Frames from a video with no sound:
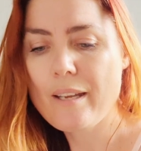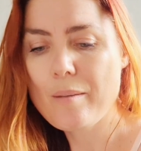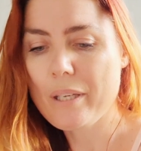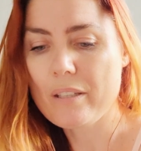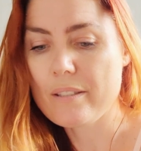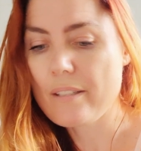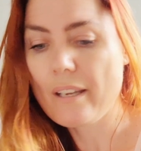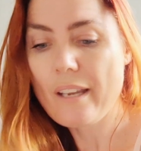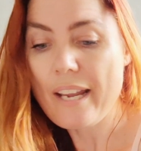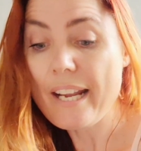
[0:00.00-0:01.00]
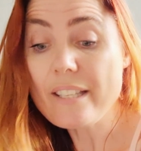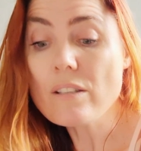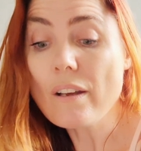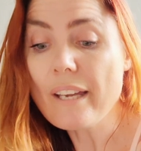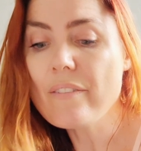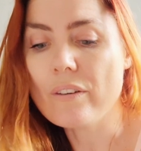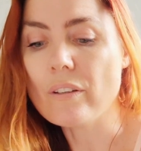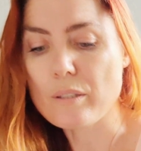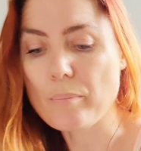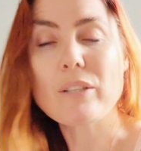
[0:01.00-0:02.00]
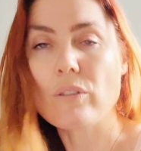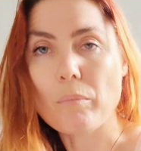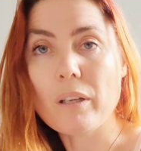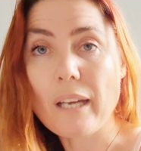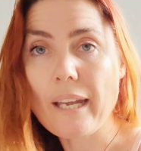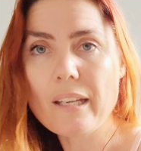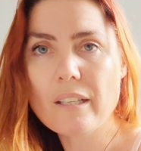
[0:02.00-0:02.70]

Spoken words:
Because it's not even on the spectrum, okay?